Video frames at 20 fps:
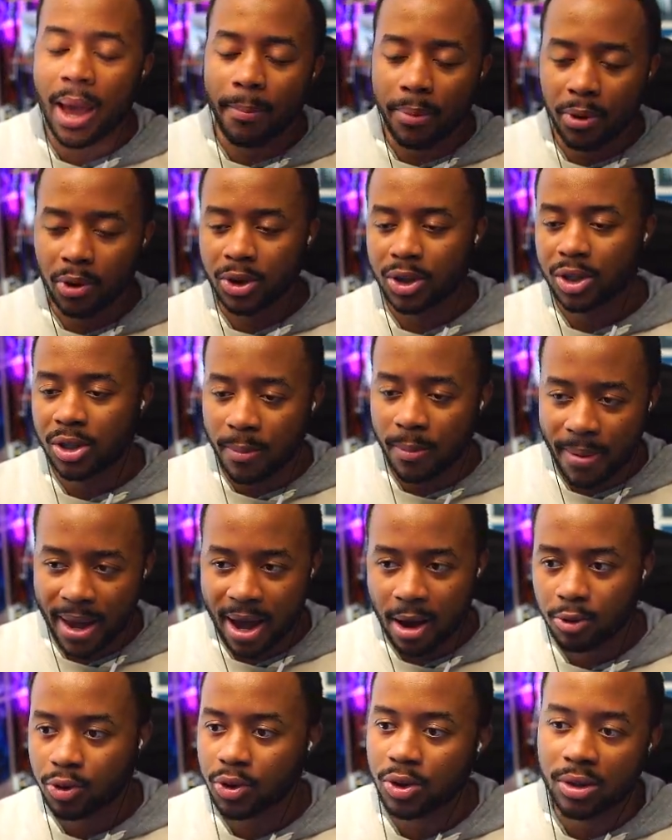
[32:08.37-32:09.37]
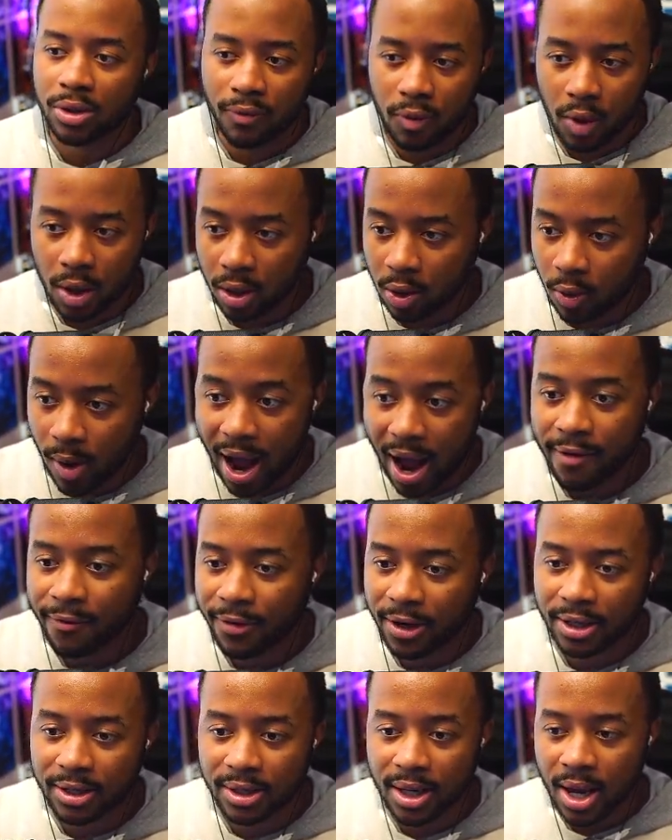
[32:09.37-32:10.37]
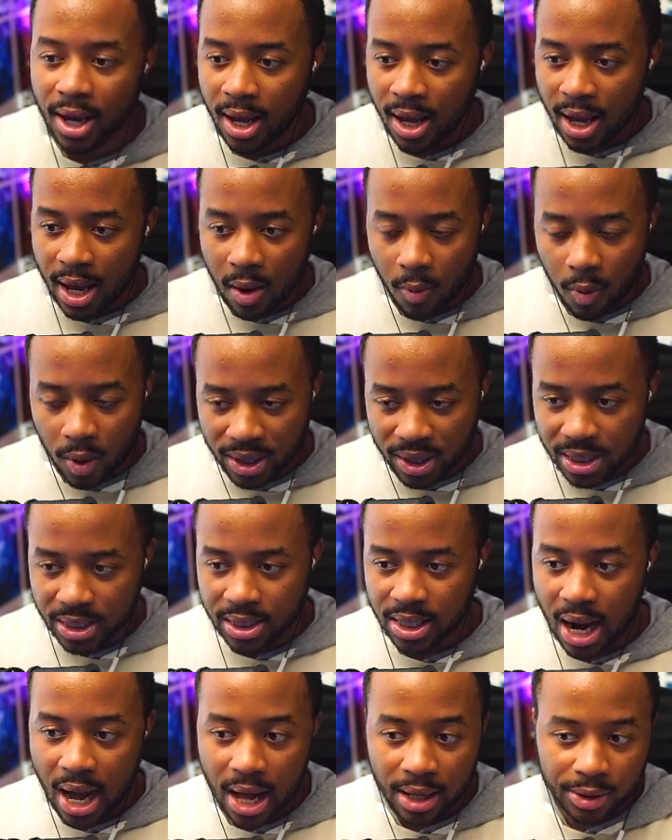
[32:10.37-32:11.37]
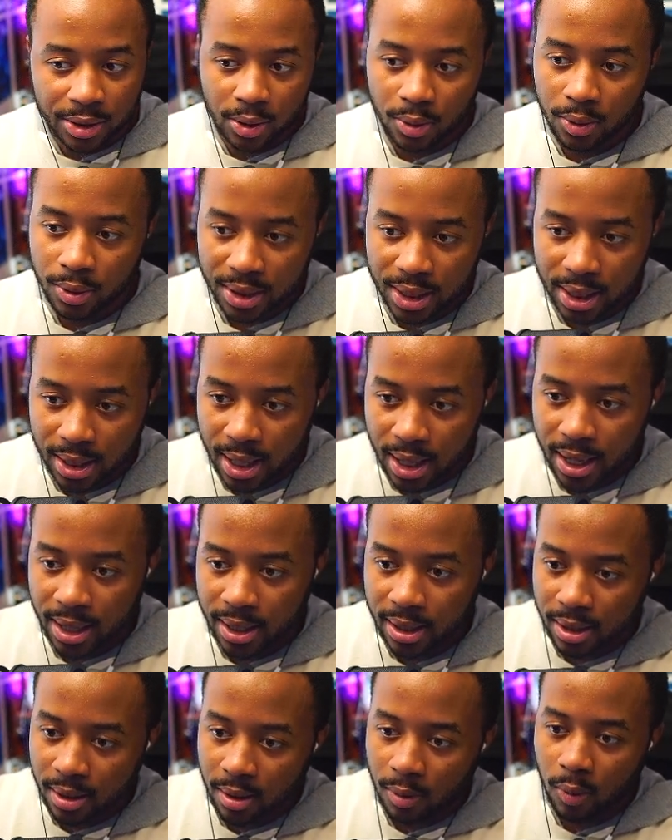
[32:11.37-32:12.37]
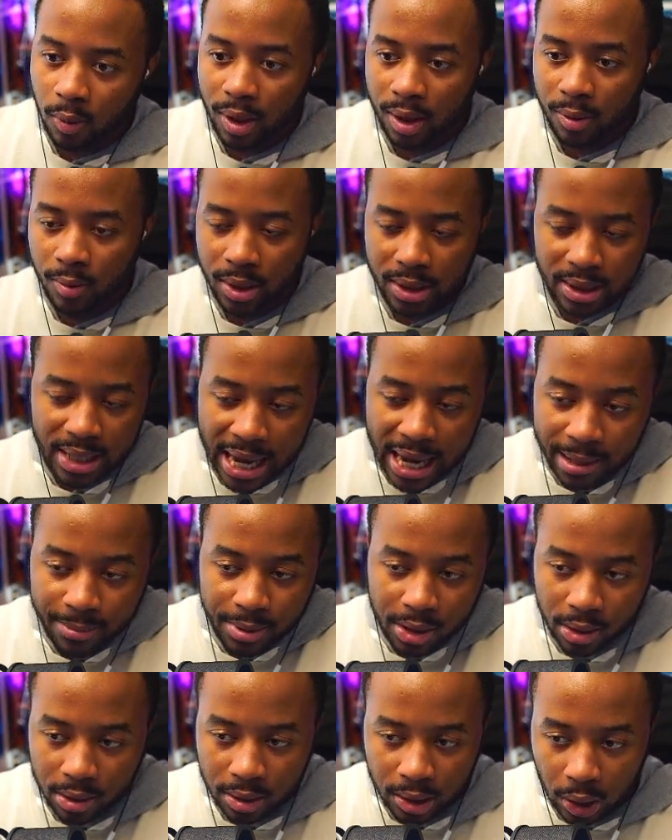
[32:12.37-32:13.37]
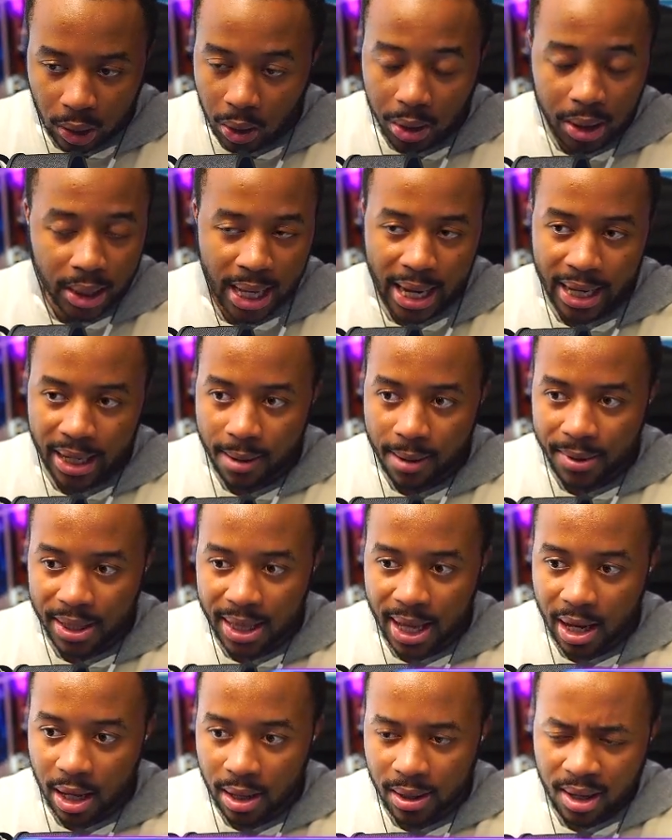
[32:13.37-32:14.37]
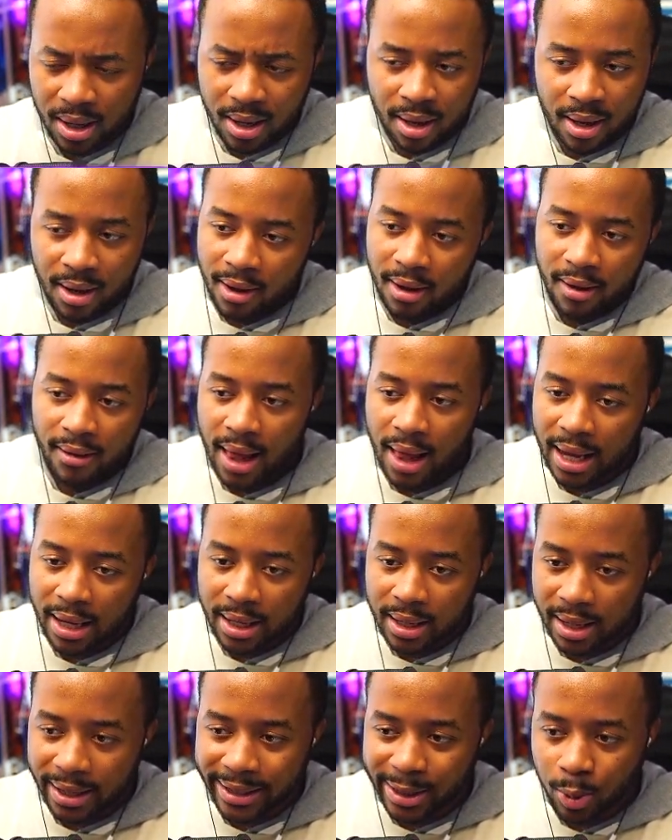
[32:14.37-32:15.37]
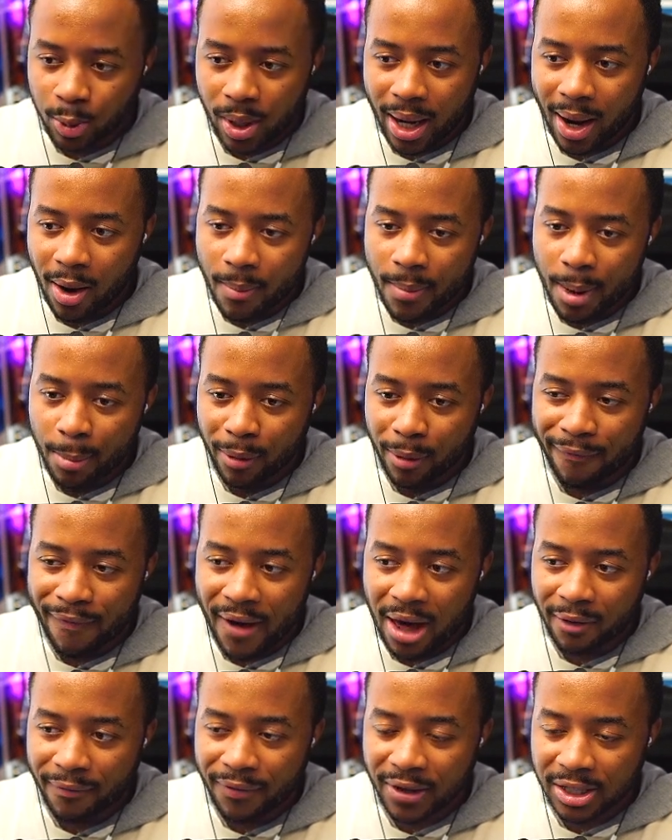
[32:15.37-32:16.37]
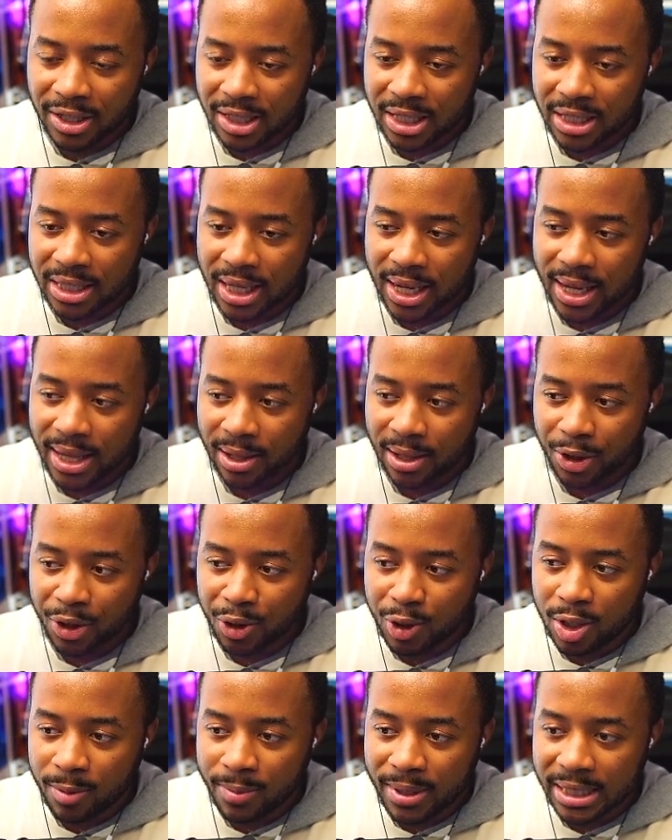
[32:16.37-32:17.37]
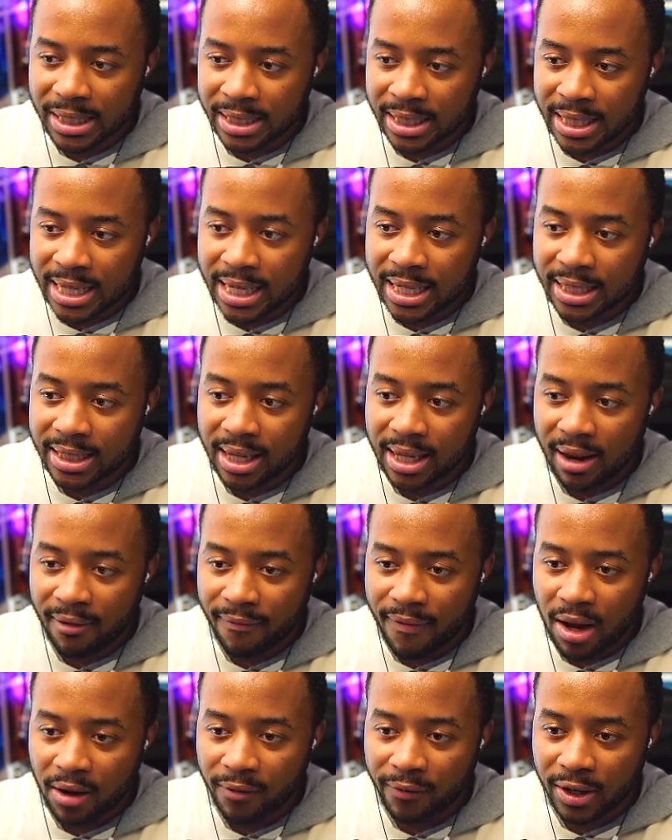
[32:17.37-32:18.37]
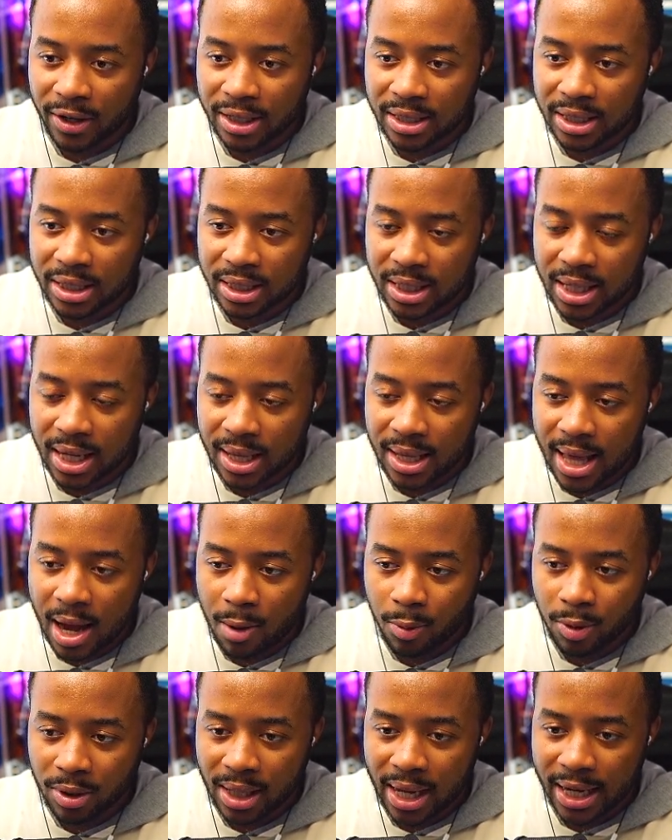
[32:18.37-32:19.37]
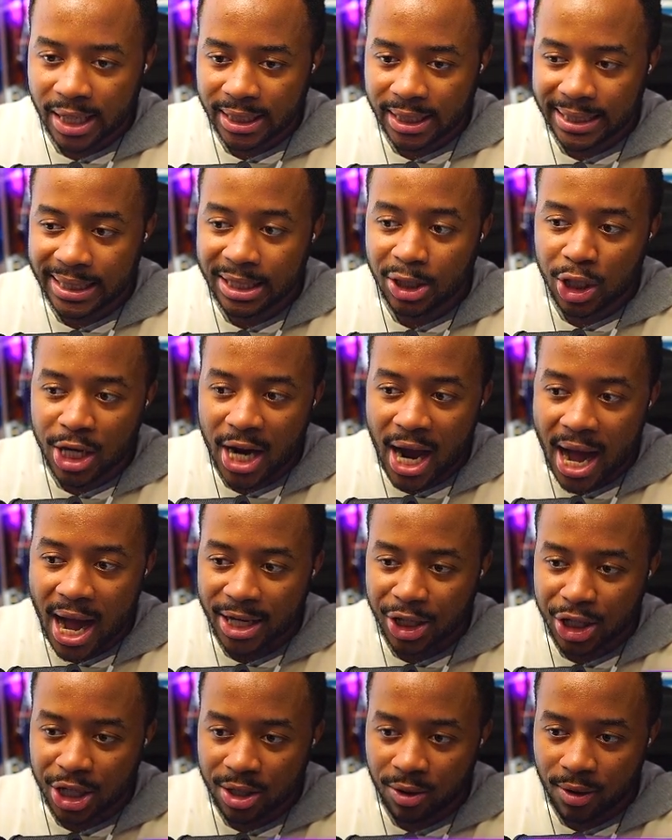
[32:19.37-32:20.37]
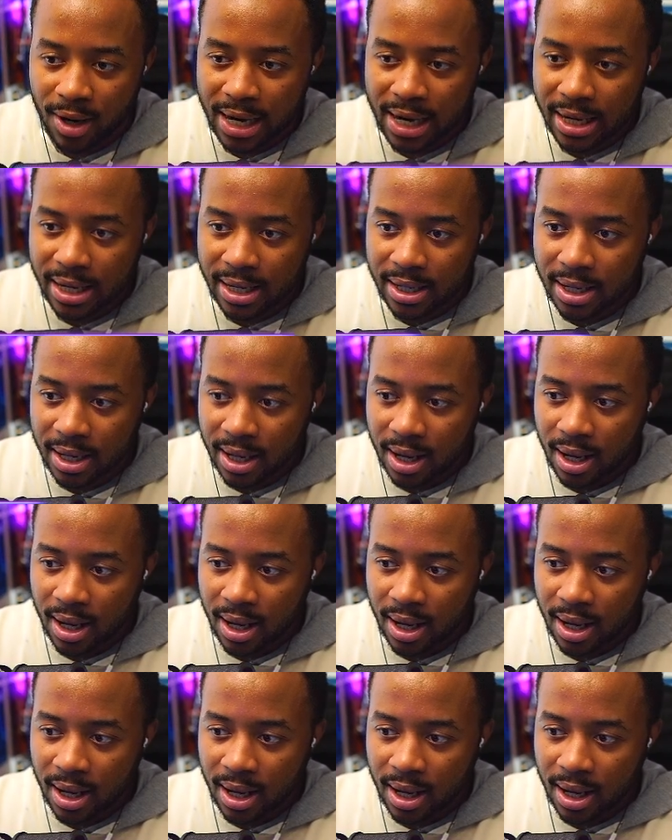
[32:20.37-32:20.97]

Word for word: pushed the boundaries of what graphics and what these consoles and what games could look like. I mean, they like, it's what I remember Final Fantasy X. There used to be scenes in Final Fantasy X that were like CGI generated.